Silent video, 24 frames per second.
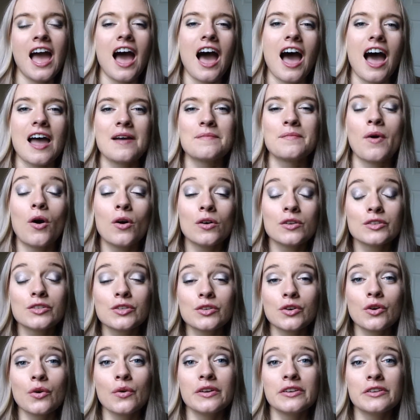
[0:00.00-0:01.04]
I'm
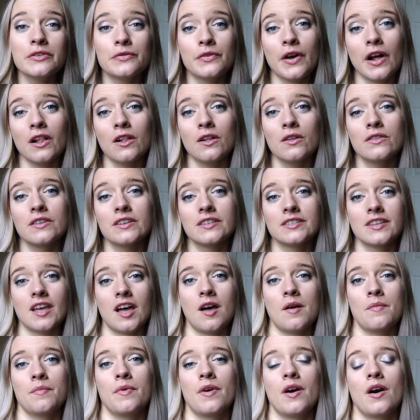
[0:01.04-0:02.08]
also going to follow this
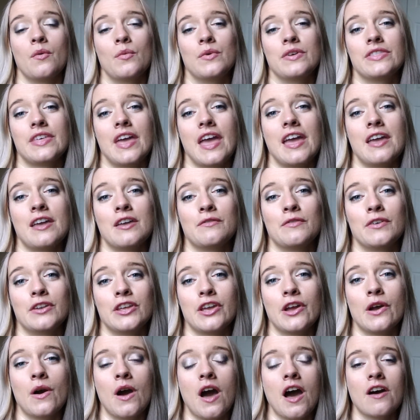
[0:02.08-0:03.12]
up with a
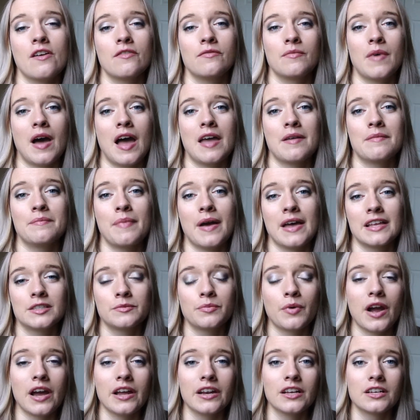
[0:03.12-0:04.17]
video of my best
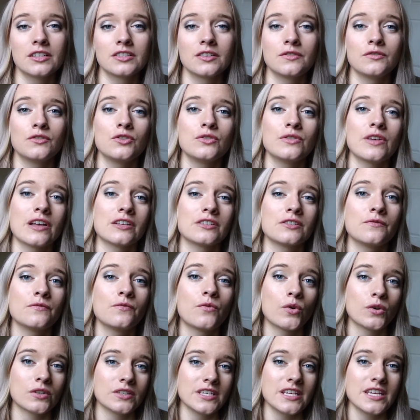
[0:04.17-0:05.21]
products of
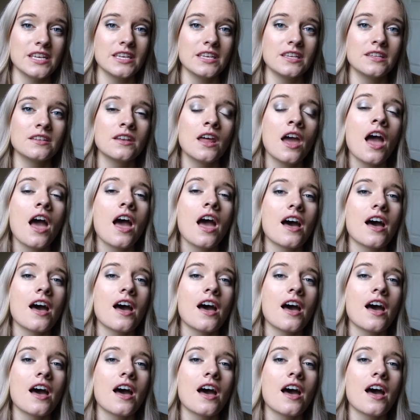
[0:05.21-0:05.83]
2014.